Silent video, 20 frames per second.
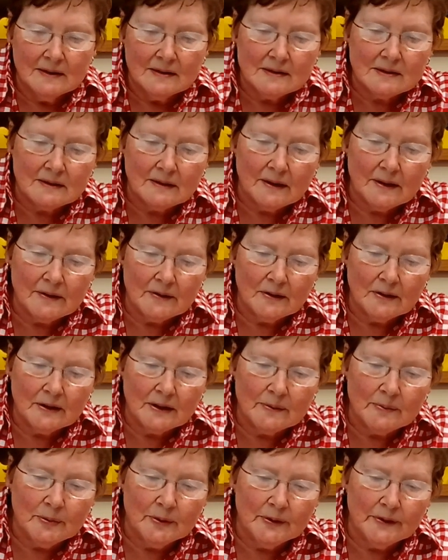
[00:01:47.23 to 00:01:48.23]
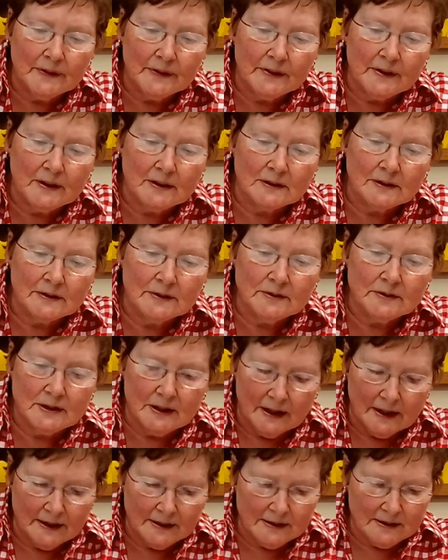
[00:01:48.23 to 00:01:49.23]
So I'm going to put the glue
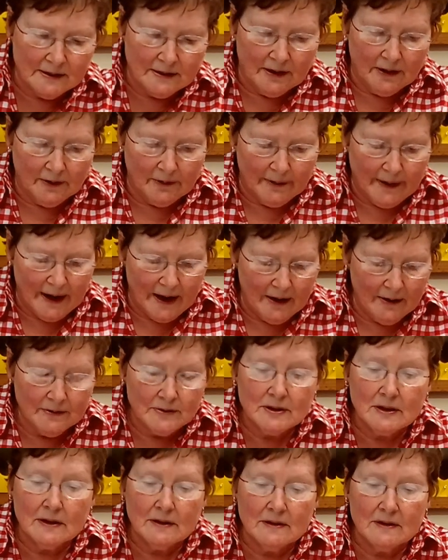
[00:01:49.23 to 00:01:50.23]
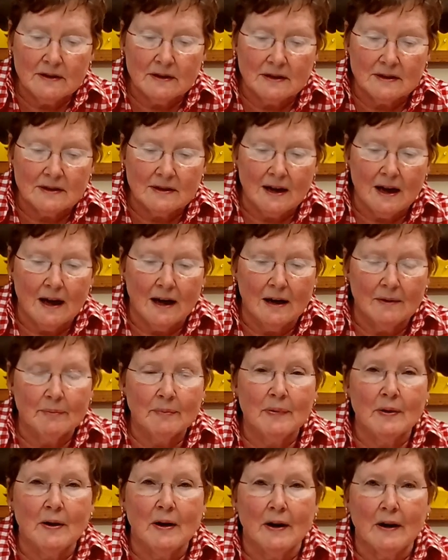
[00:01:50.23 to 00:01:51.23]
dots around the
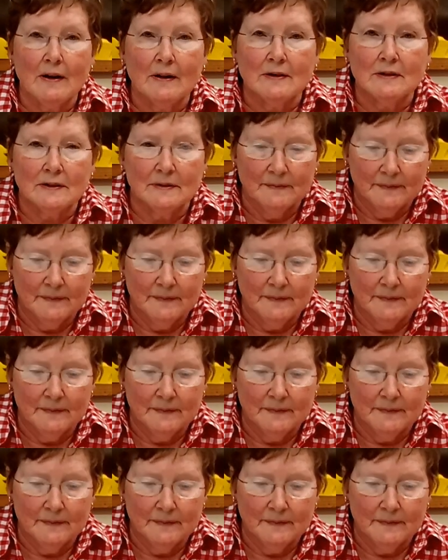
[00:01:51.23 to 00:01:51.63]
top part